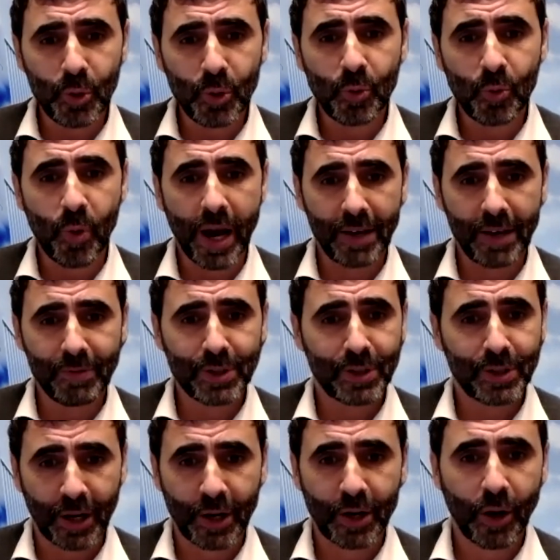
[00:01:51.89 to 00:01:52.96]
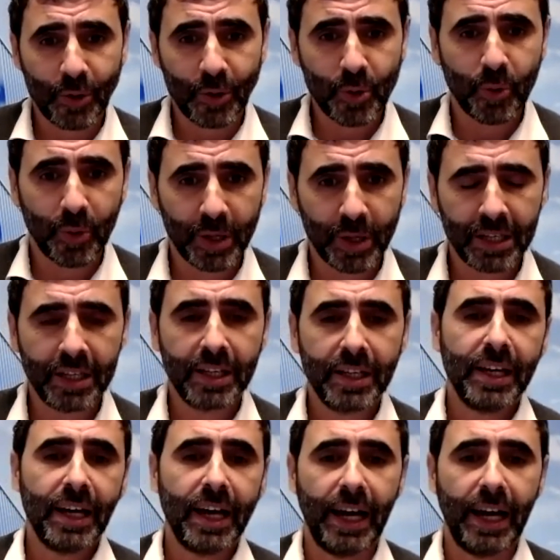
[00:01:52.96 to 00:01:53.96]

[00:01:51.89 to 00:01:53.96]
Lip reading: waves as a contrary,